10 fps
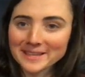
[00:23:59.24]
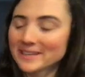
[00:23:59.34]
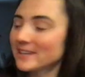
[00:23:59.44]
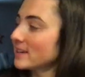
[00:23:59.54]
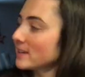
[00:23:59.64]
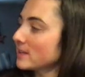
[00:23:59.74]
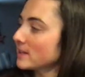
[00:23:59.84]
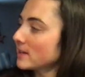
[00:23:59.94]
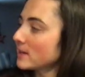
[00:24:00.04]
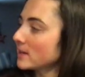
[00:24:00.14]

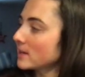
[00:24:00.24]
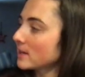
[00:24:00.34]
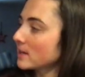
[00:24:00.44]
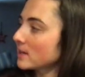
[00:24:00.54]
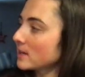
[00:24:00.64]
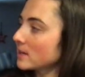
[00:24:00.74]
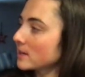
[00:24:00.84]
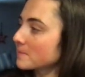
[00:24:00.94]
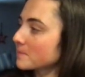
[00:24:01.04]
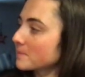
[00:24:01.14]

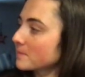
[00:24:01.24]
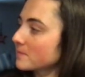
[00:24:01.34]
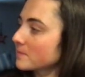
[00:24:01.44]
This person isn't speaking.